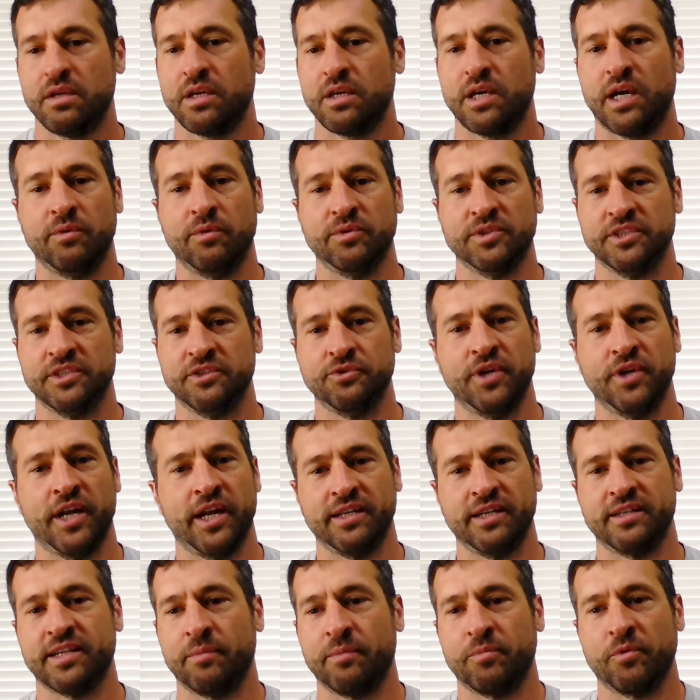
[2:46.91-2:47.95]
I wasn't doing
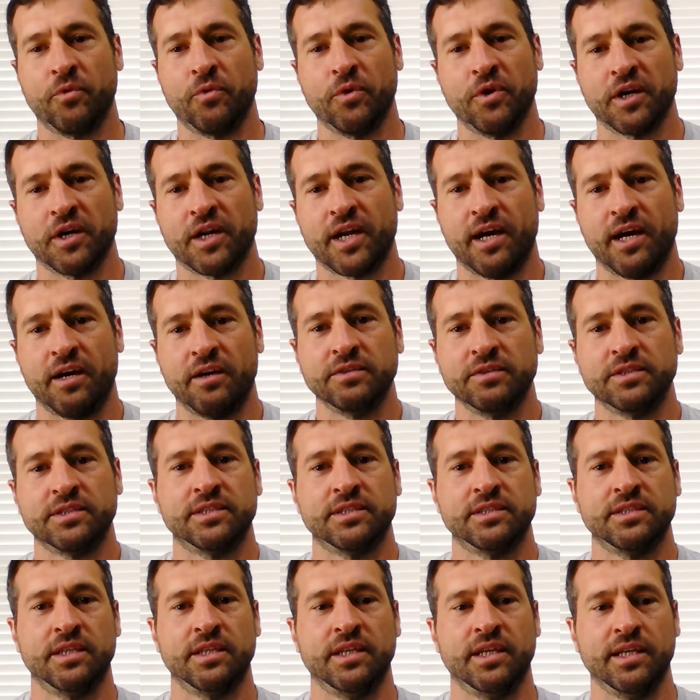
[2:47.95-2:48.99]
any type of workouts.